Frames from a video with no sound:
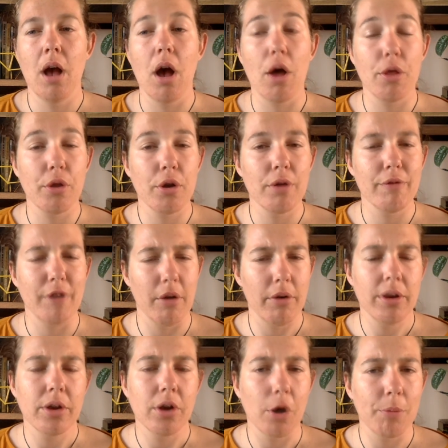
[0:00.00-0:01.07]
other
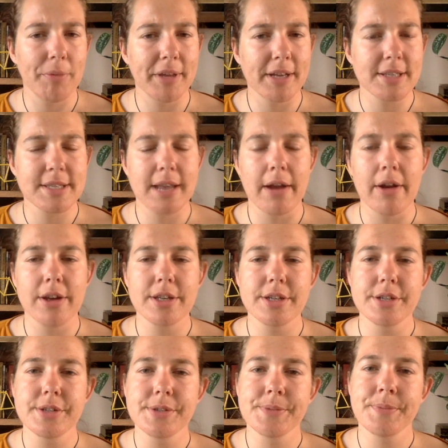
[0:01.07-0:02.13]
very complex
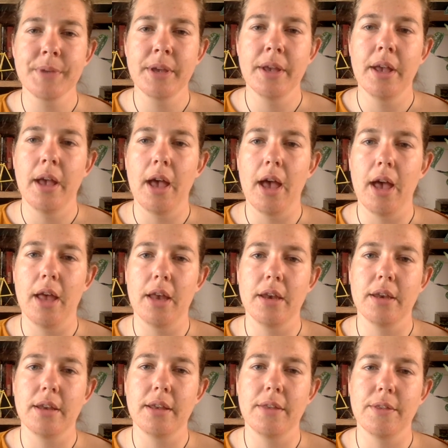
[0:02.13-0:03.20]
characters,
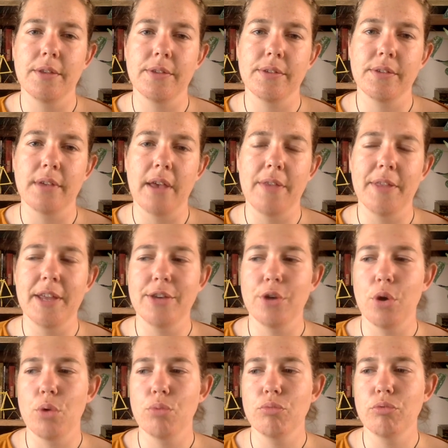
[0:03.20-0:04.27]
and in this and they
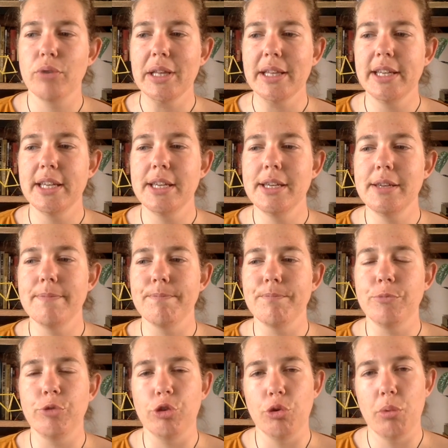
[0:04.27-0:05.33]
don't really
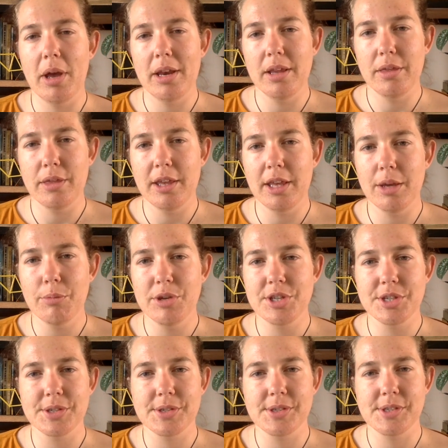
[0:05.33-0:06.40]
do anything. We
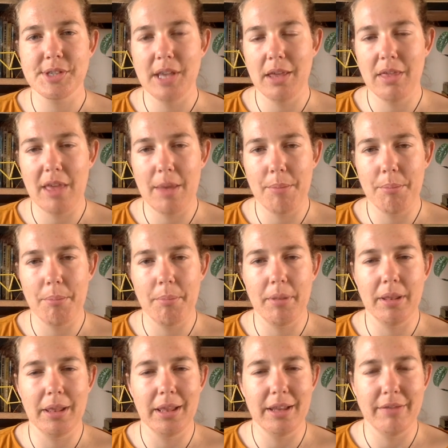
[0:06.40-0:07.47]
just see them
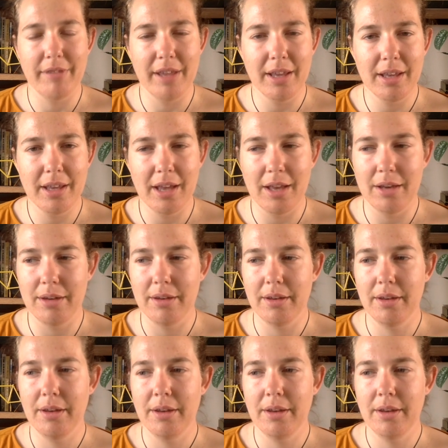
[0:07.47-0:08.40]
living and